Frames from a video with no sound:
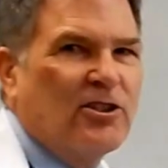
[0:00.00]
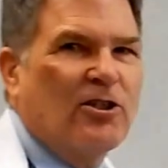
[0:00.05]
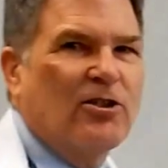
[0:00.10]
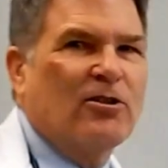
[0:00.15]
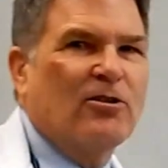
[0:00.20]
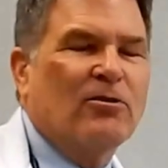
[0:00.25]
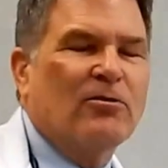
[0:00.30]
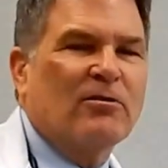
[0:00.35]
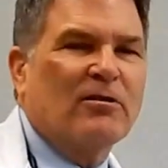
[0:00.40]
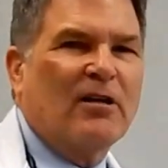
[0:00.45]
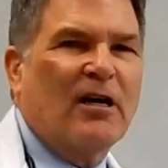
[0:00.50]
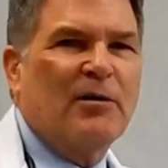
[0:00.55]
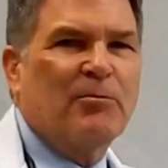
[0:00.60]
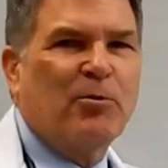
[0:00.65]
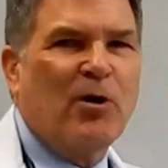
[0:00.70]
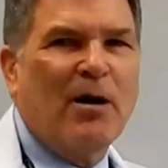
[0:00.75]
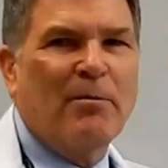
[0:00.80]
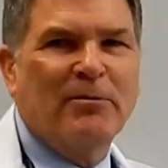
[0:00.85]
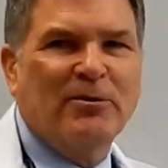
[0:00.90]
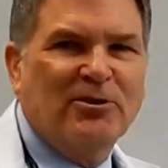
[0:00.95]
so I
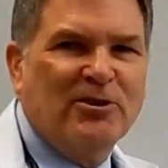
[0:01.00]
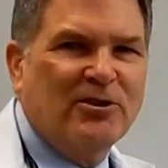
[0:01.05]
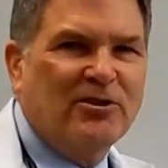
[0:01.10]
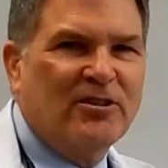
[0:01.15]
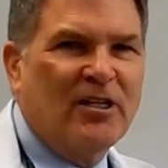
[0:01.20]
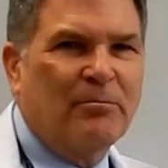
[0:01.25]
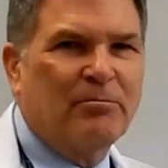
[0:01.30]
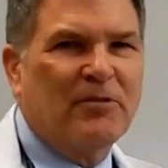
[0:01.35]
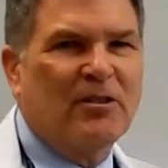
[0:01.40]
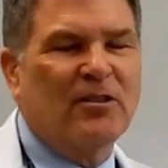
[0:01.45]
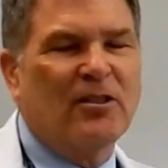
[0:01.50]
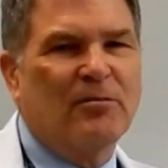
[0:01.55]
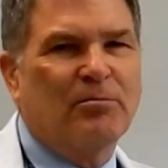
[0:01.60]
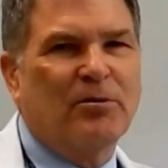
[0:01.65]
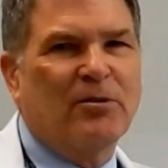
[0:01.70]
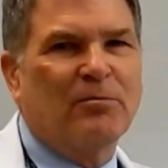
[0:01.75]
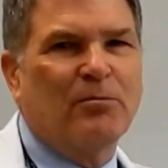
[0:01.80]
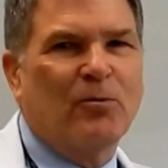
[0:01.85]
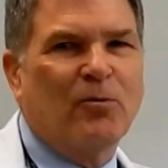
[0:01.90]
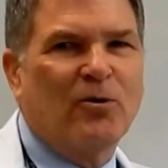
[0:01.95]
promised you something a little
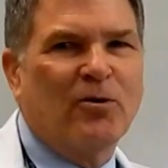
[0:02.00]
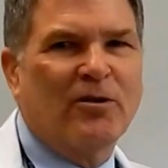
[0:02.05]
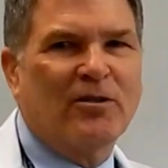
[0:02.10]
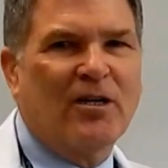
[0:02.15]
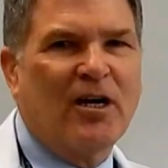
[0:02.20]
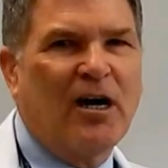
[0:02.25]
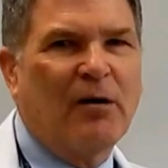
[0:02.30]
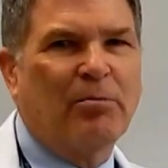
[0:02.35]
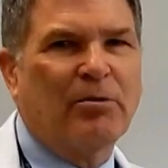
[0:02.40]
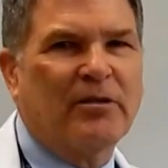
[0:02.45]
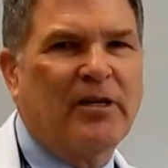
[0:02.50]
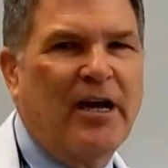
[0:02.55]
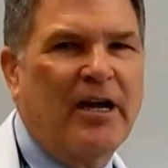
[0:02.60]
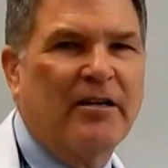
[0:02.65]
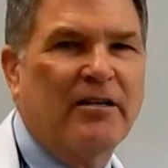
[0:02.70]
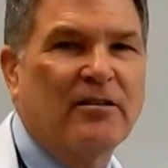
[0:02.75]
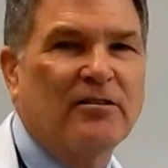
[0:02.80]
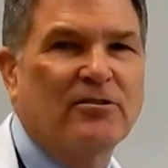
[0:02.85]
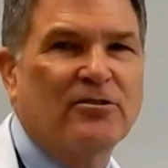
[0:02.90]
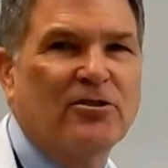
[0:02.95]
bit more
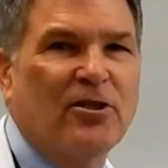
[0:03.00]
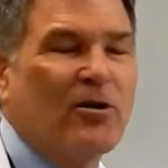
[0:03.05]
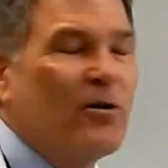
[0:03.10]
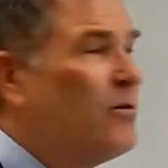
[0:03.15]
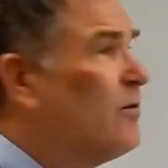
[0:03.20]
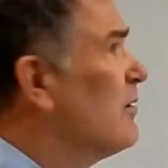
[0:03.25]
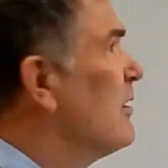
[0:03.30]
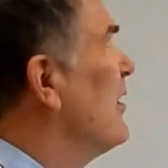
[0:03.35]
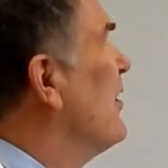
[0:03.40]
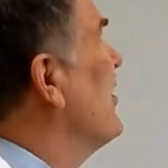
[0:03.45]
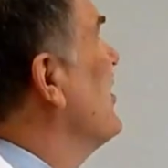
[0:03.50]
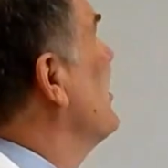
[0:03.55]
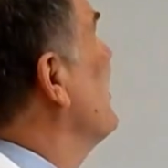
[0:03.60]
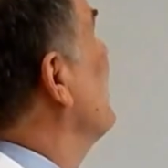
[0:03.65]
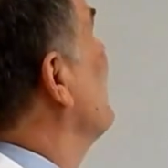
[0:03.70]
complicated, so here